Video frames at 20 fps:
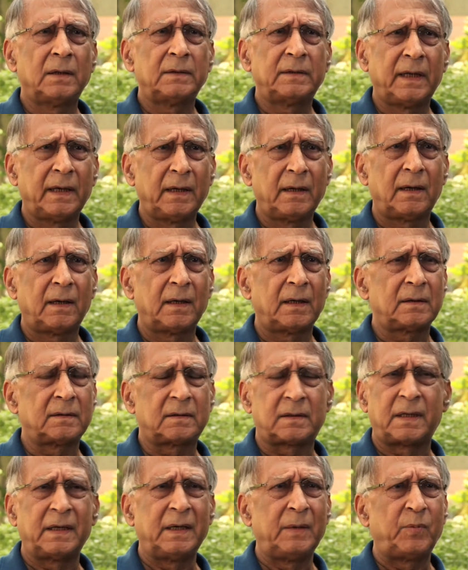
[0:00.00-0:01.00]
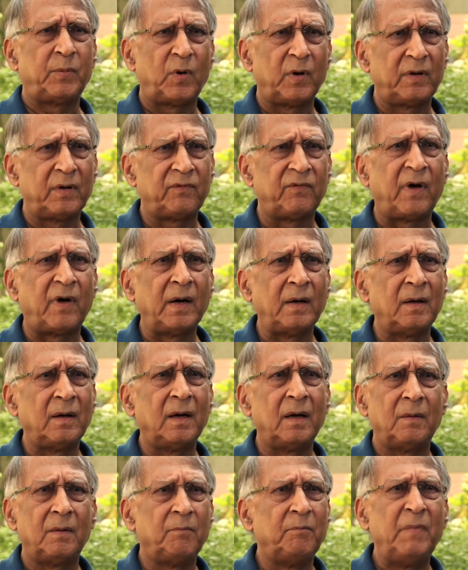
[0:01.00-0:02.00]
There are
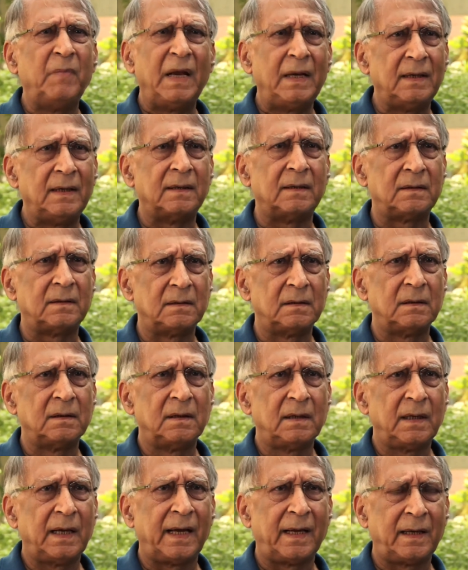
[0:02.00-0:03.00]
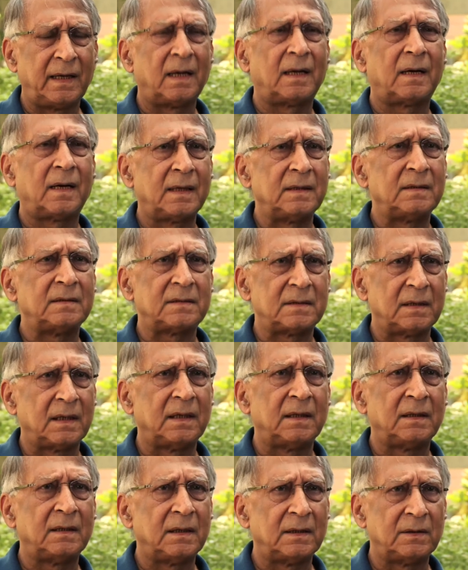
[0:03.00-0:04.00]
3.1 million NRIs
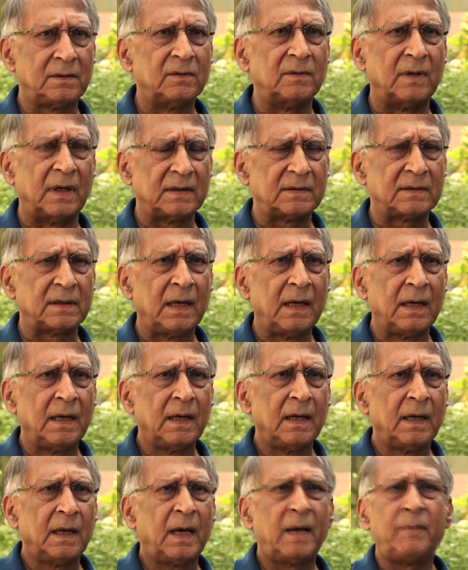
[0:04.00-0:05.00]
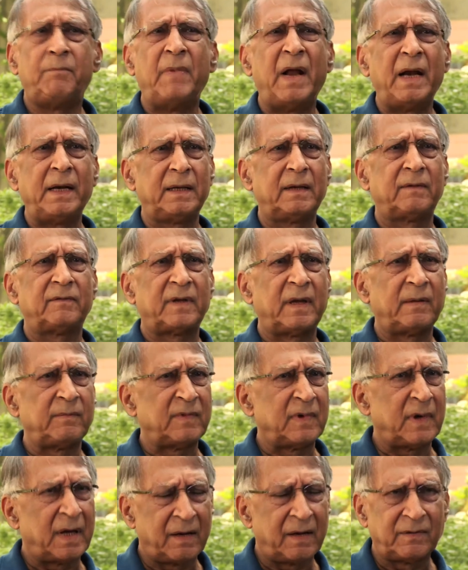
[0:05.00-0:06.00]
in the US, and many of
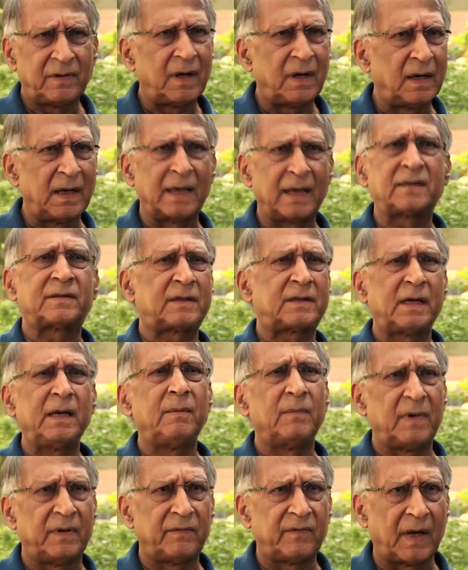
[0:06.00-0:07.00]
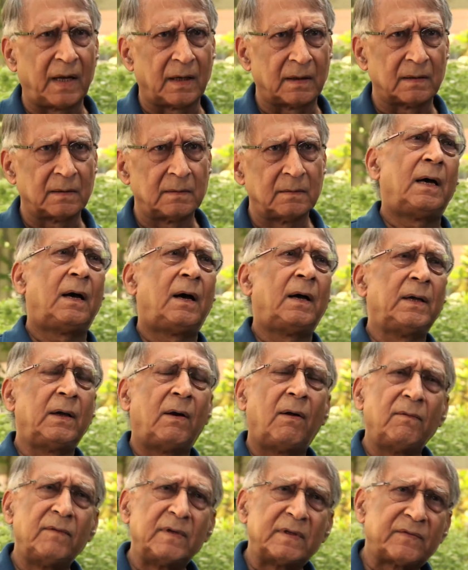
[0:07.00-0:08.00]
them have done extremely well. I
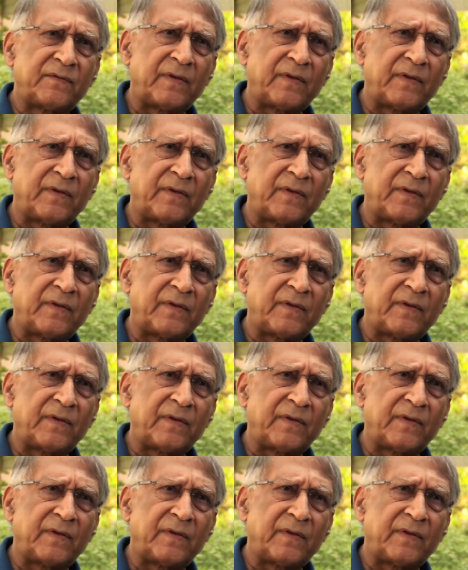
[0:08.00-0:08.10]
always